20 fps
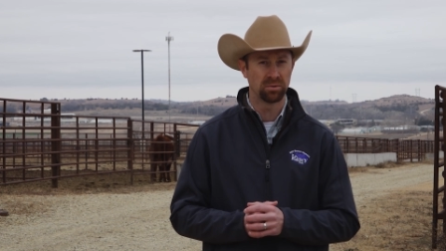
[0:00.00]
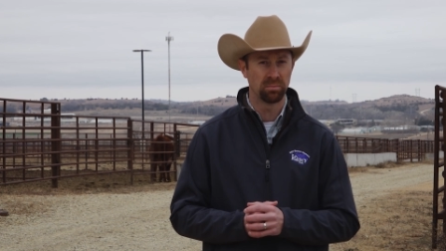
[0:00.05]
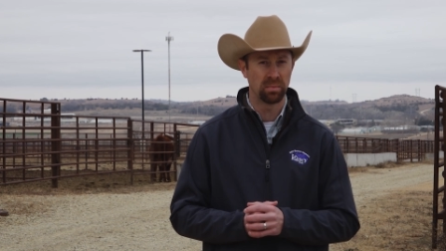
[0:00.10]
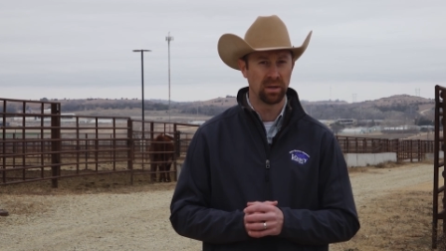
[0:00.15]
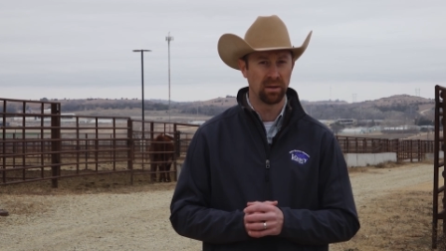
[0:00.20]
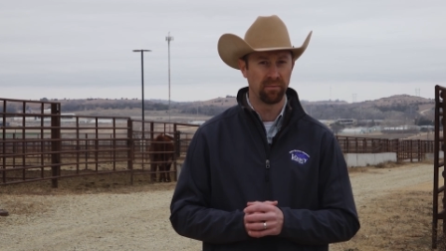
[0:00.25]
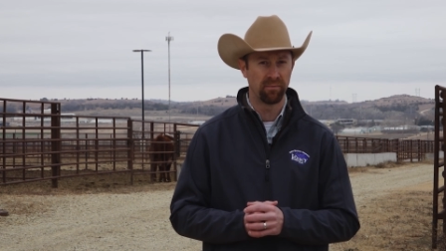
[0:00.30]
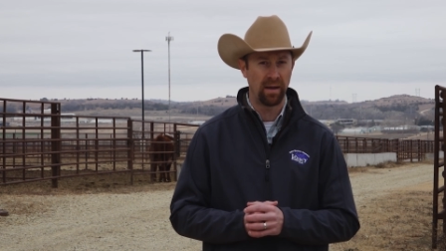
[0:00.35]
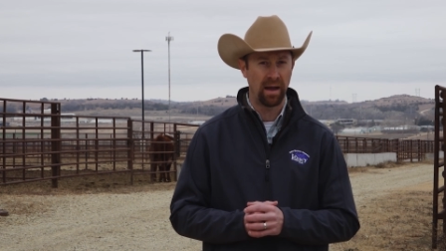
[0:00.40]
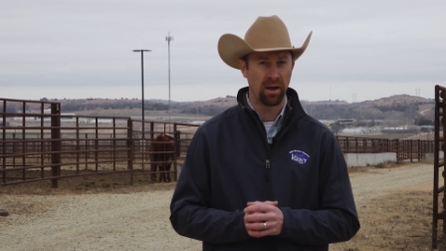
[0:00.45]
and
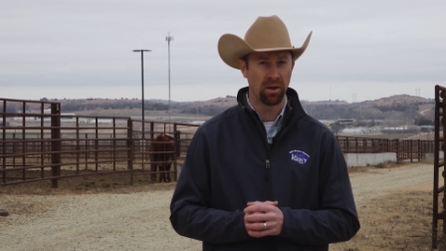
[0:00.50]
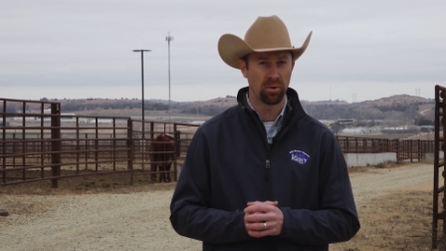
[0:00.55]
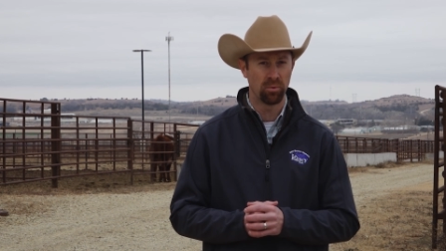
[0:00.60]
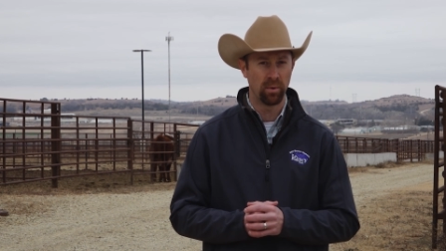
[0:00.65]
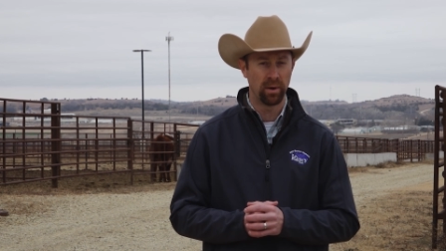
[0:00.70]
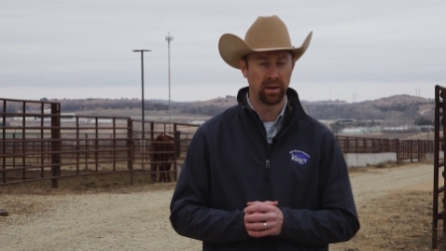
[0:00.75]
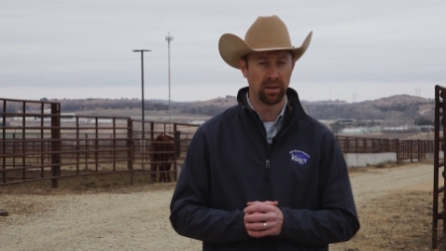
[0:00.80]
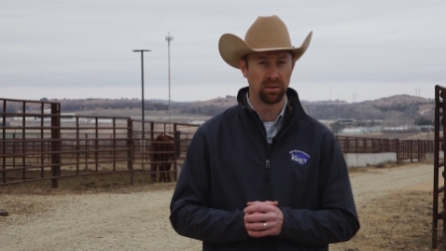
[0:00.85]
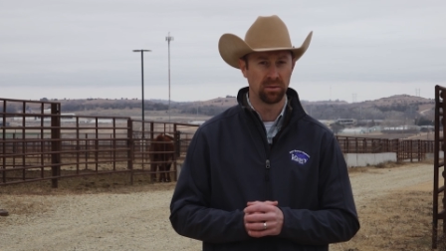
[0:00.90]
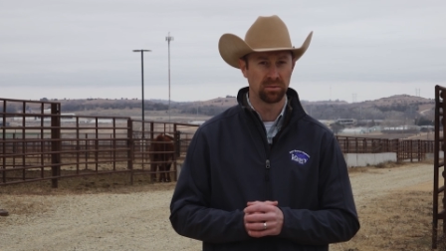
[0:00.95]
be
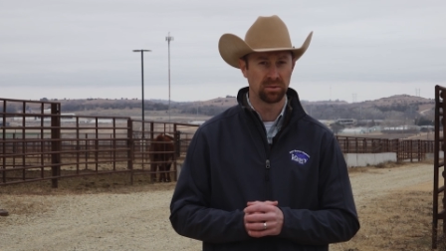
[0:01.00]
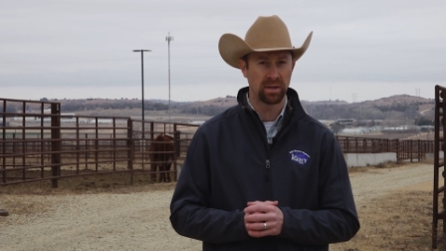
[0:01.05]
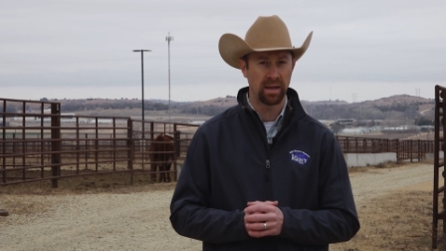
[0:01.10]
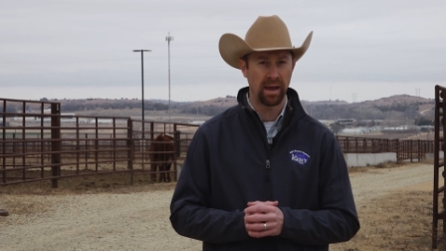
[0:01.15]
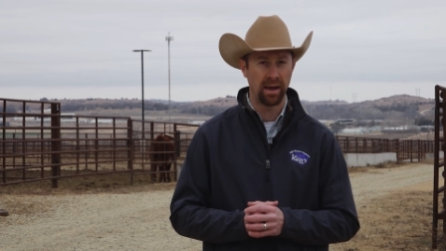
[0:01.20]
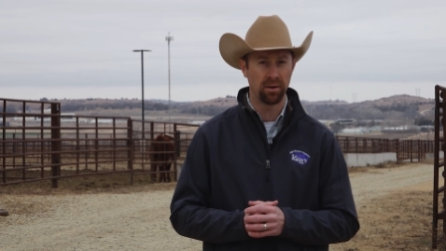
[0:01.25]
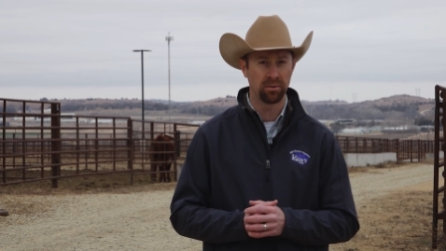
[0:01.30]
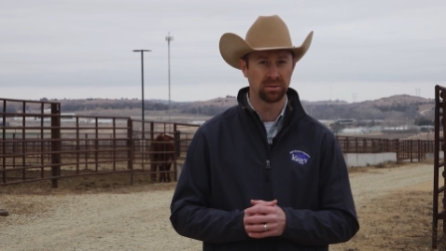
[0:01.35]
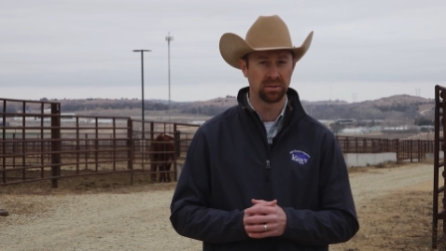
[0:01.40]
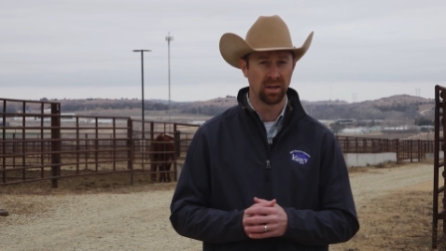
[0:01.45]
evaluating those
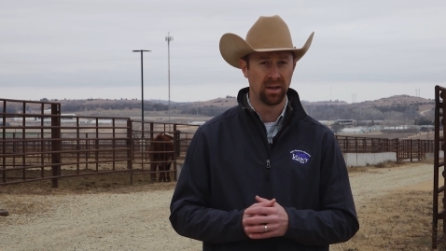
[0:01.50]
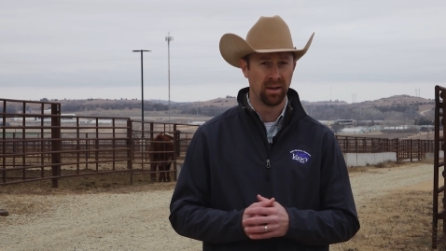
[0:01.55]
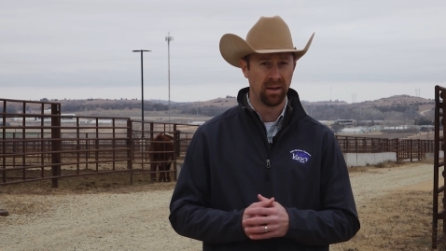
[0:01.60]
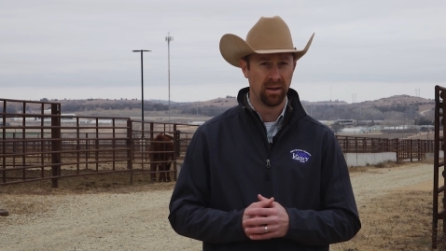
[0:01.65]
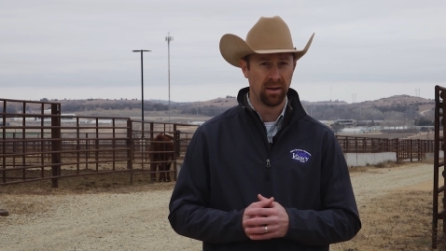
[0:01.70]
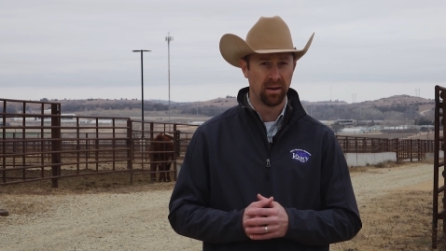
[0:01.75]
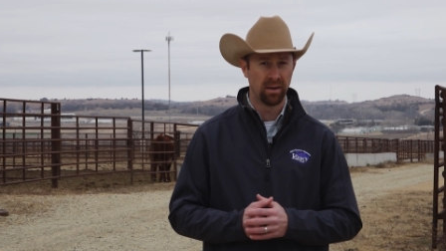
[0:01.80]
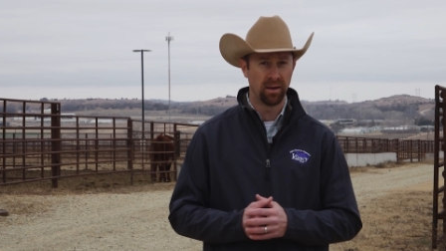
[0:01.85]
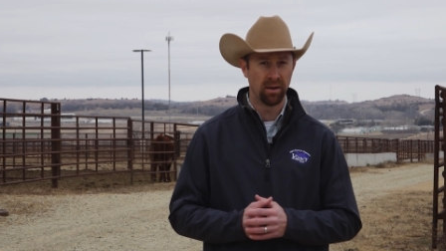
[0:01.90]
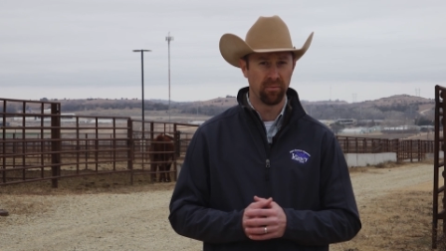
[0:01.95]
cows
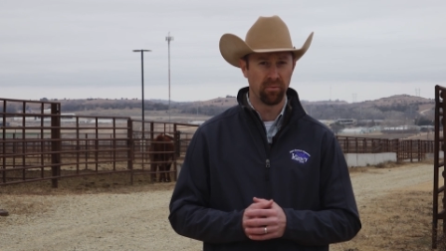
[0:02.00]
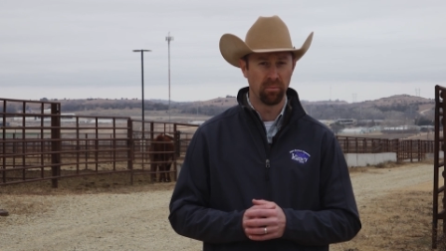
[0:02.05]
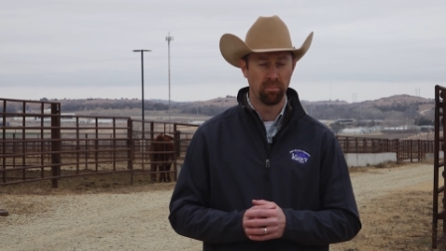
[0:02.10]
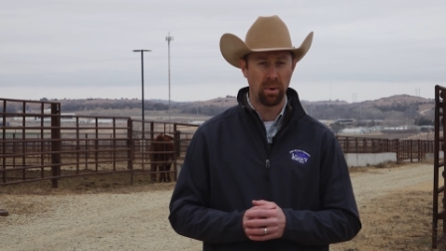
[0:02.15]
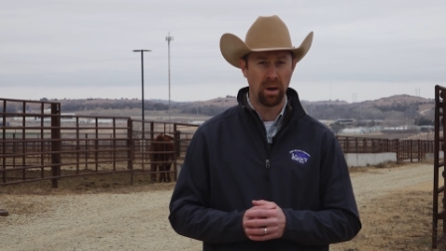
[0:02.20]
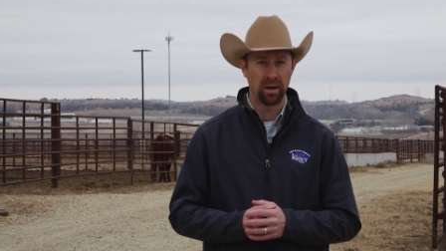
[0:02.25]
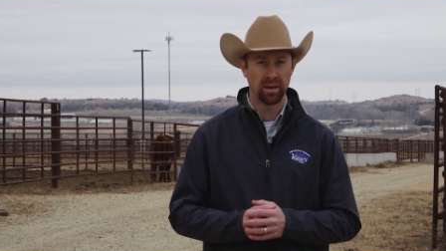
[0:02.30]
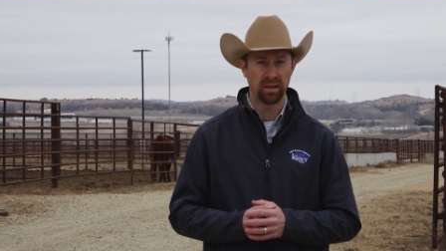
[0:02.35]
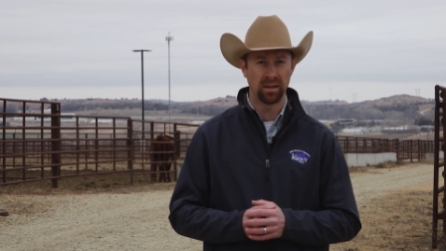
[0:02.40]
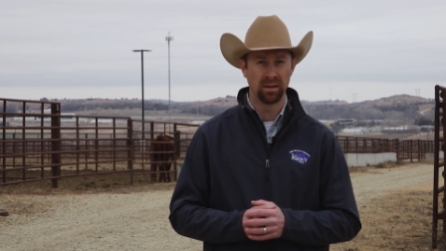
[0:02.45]
uh, for
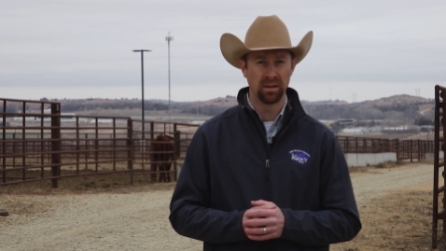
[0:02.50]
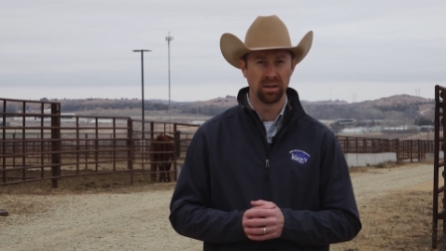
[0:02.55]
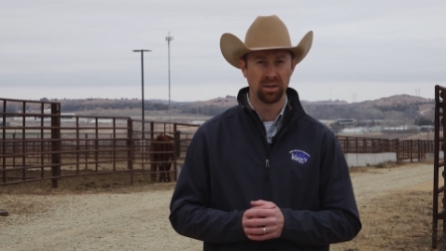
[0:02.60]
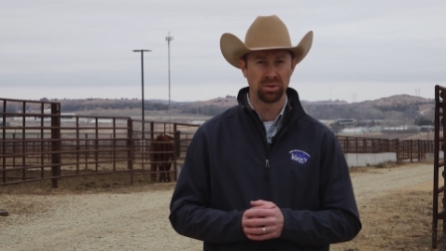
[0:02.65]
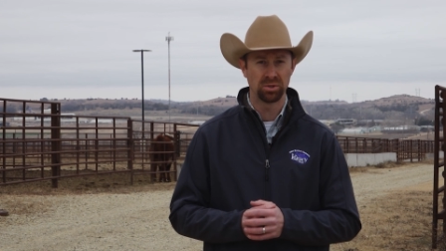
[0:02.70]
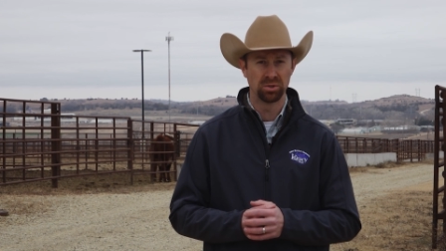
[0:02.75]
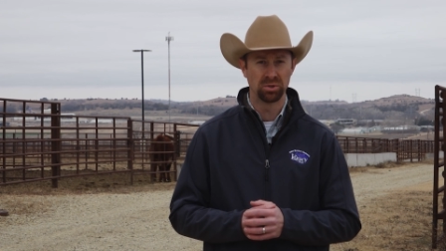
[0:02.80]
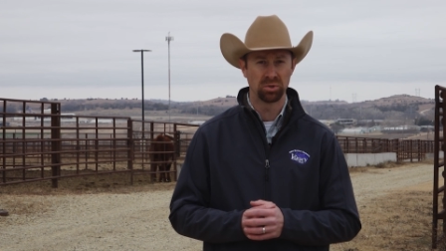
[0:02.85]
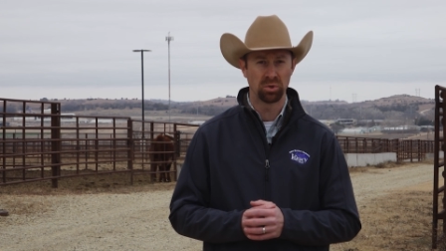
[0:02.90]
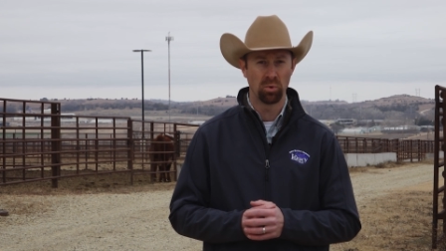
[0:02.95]
body
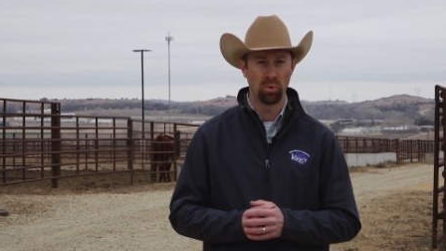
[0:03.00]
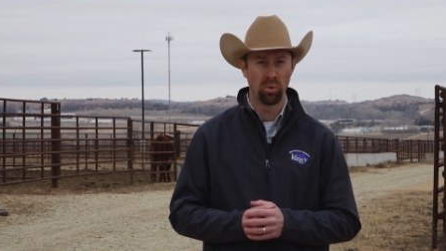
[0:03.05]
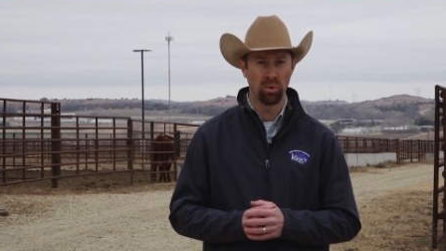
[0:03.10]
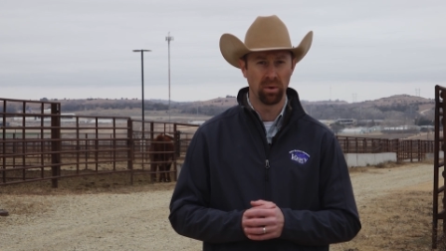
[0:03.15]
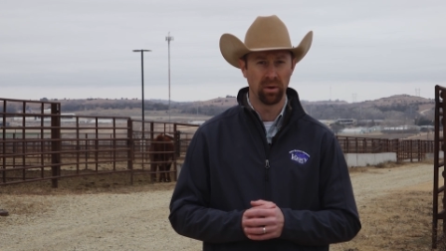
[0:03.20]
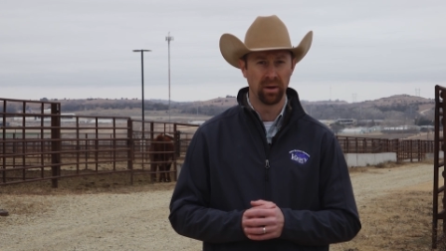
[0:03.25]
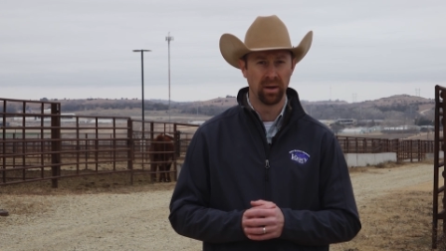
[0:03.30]
condition score.